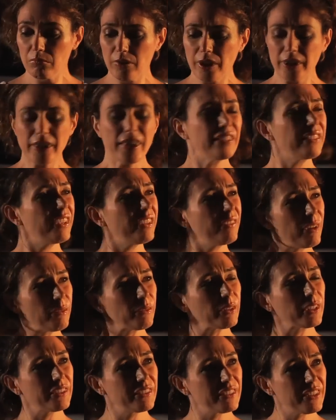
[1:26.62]
I guess I've
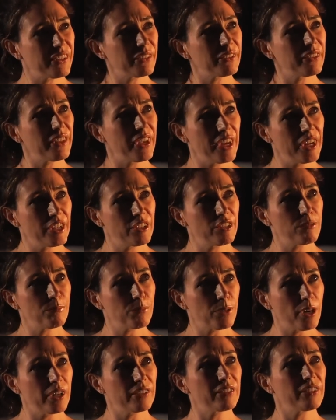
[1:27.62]
never considered the aging
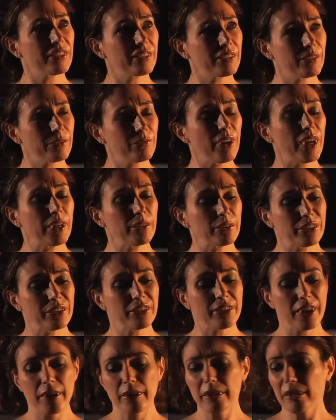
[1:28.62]
process of virus
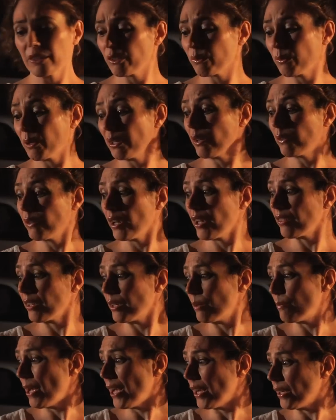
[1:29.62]
carriers we know
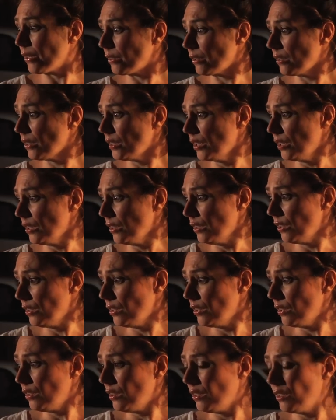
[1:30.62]
nothing about.
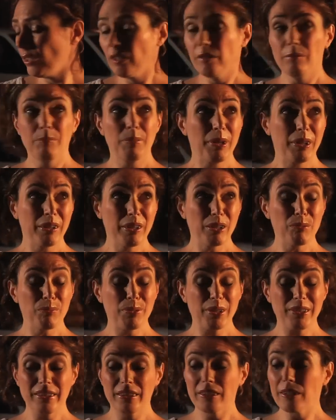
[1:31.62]
Been a little
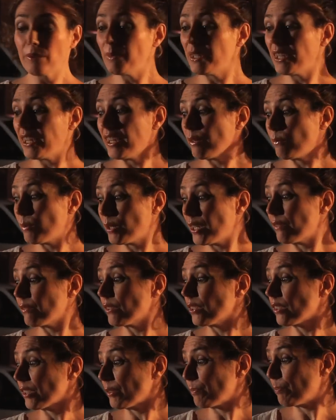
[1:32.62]
busy eliminating
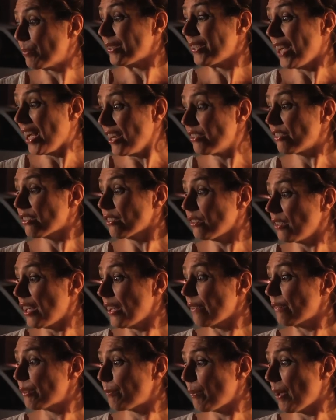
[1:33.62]
whatever potential
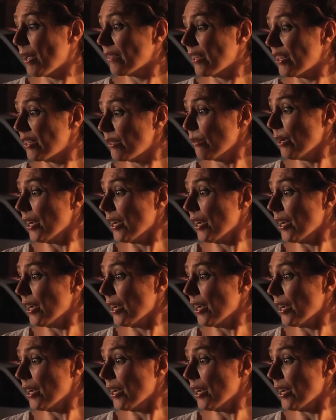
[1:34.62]
lifespan they do